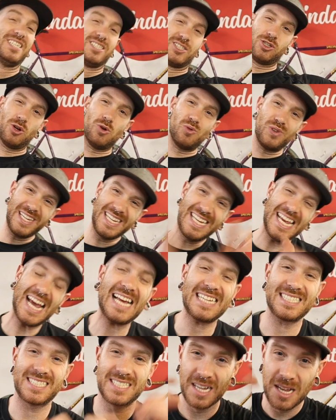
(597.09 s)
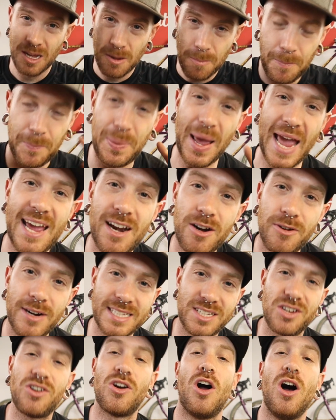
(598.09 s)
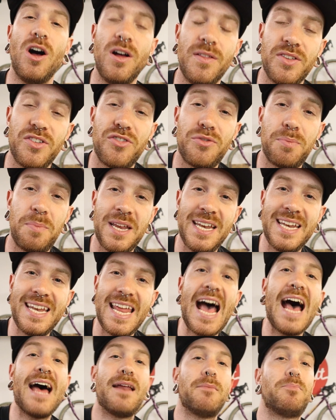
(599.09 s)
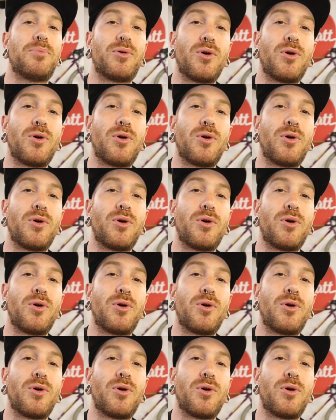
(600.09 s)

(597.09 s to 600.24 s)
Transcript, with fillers: So yes, Panaracer on the Spindatt